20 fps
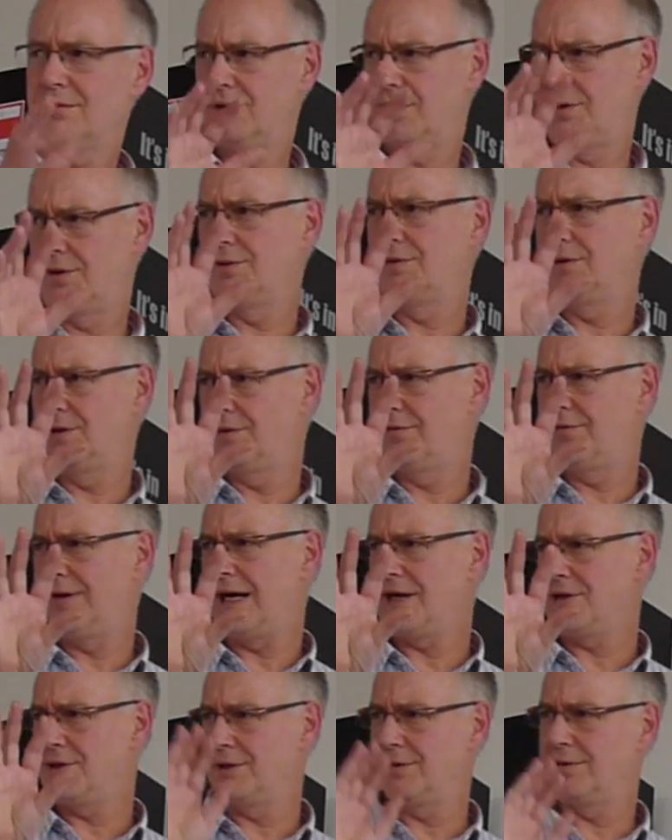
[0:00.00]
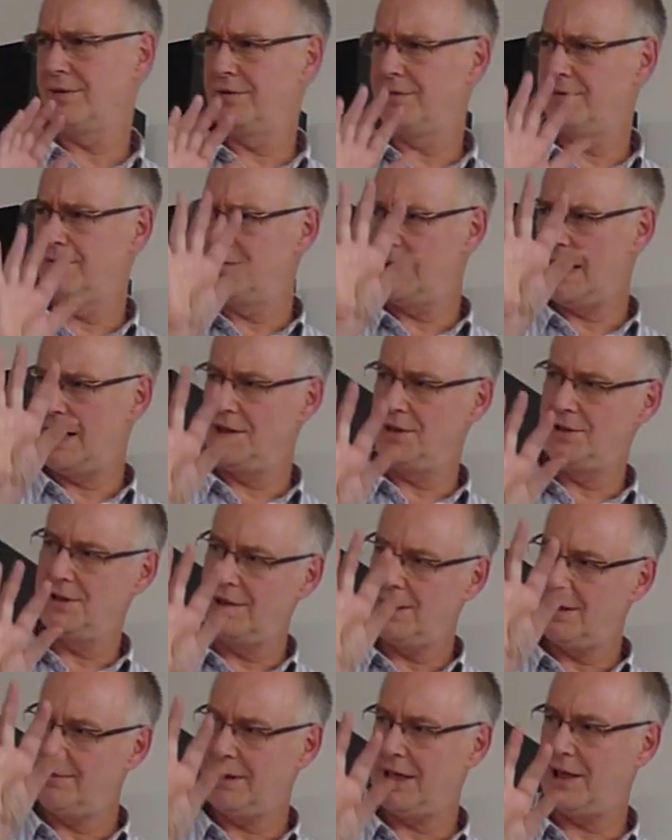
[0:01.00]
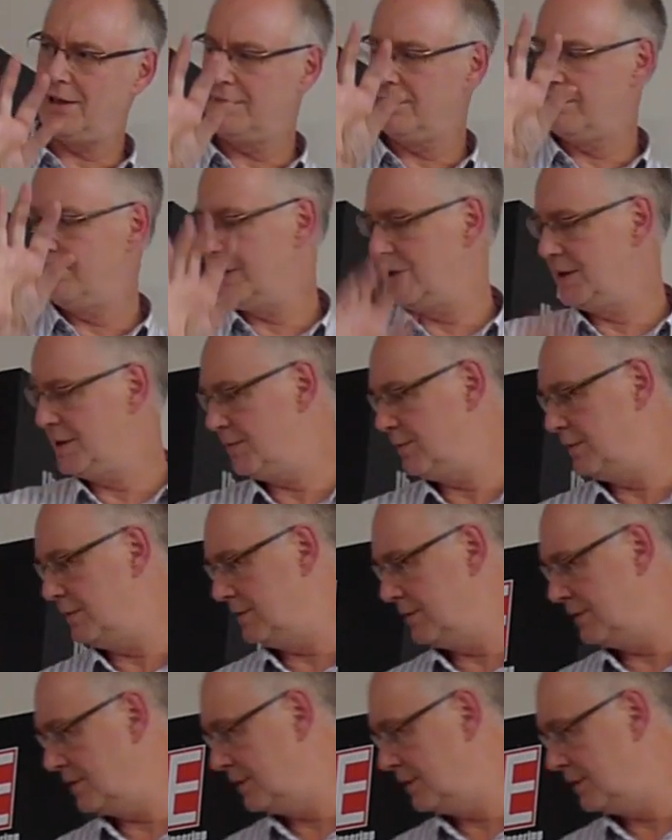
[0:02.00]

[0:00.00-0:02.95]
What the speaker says: to do with diffraction of energy coming out of the base port.